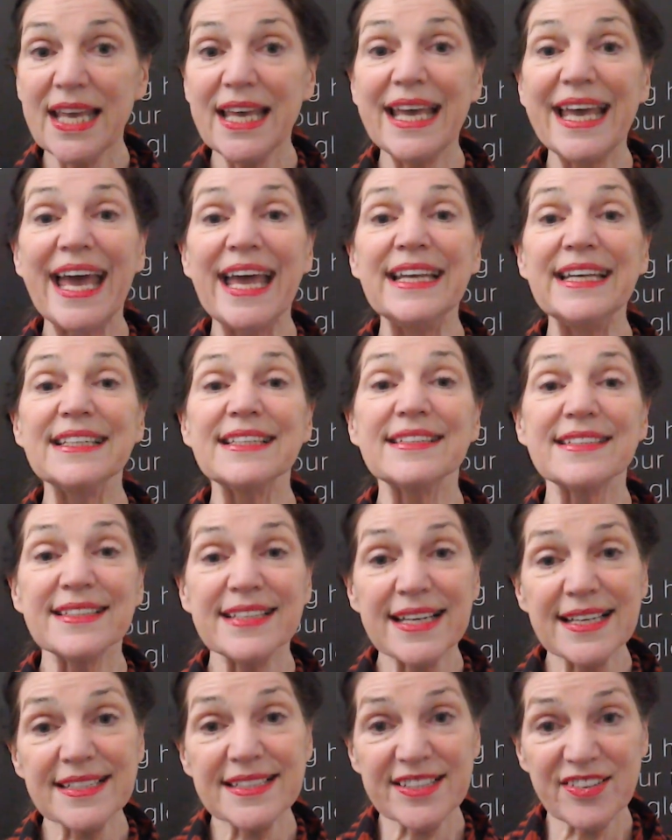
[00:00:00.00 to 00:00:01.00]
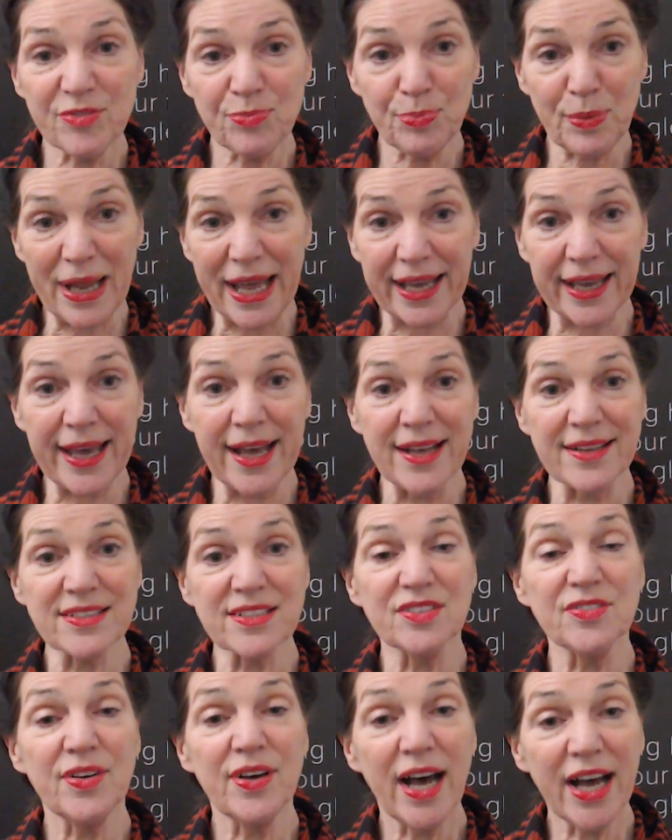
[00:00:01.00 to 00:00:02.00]
And extensive blackouts
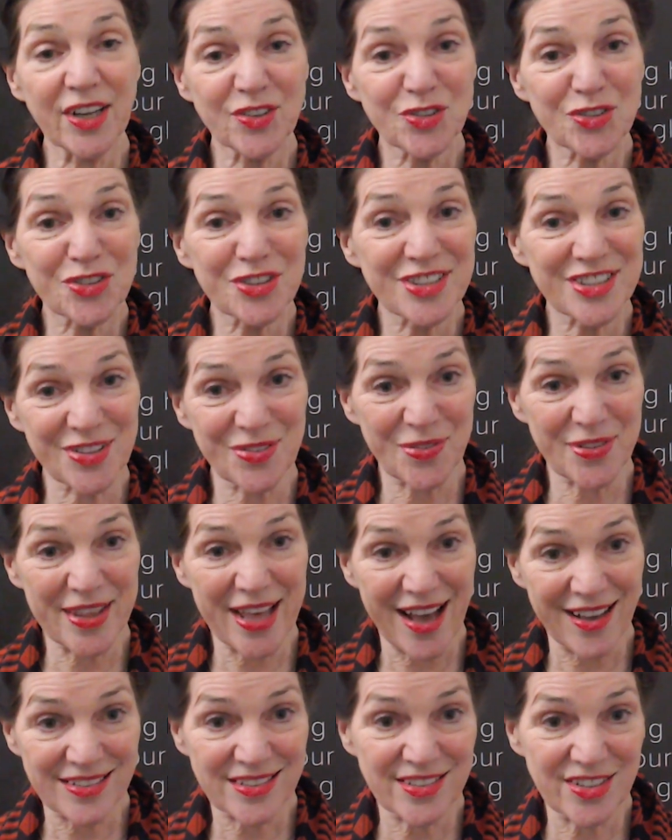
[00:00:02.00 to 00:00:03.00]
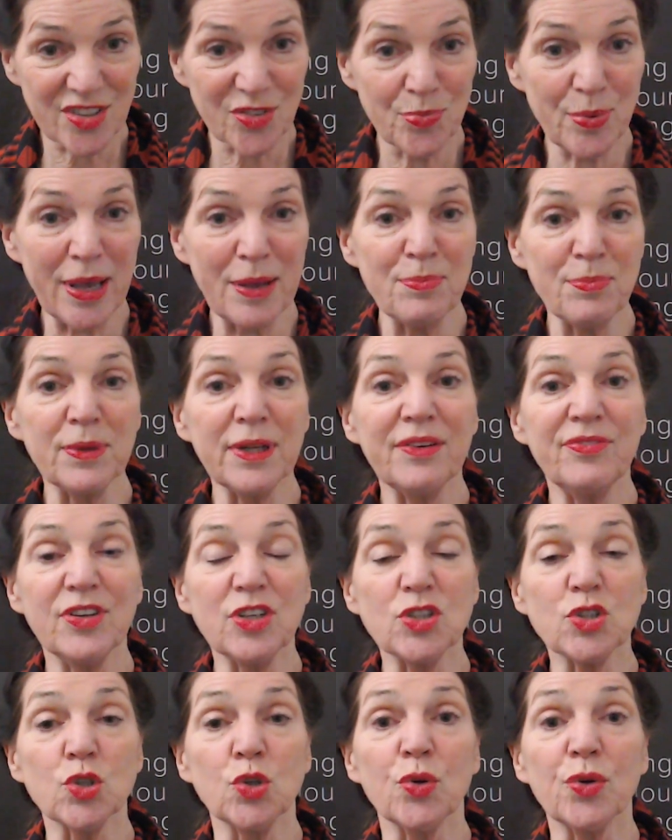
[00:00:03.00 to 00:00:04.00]
of hundreds of thousands of people in
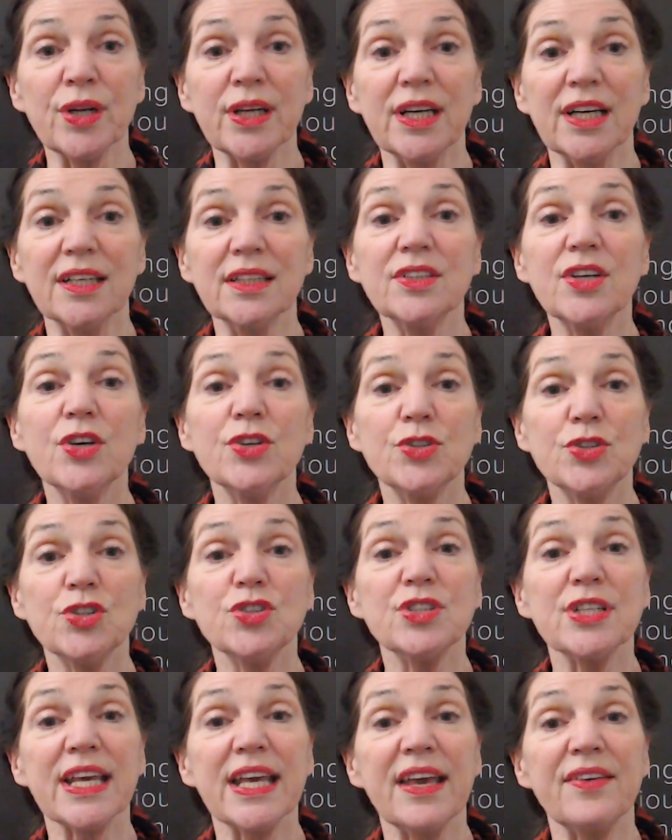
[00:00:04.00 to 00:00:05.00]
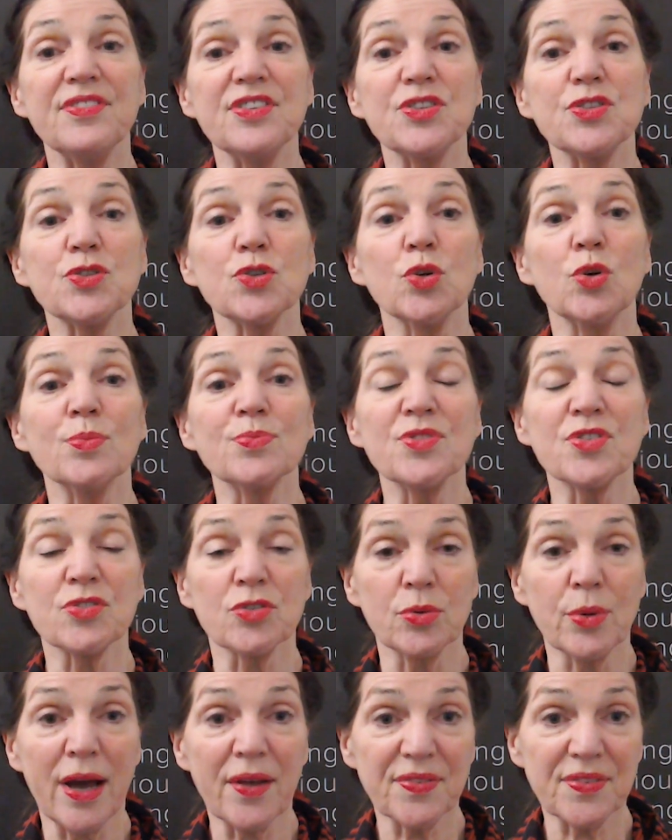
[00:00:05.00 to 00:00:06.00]
Victoria due to heavy storms
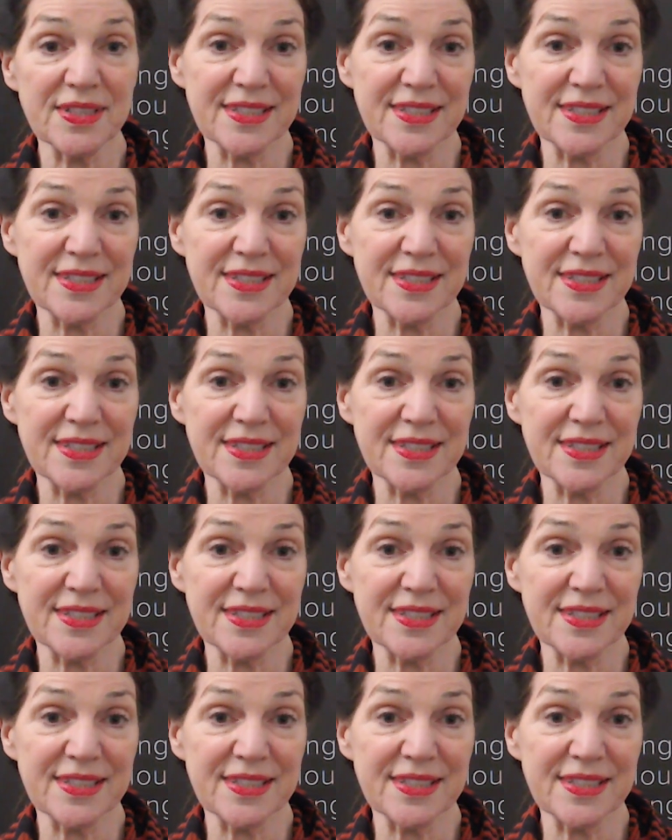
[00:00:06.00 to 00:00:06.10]
throughout the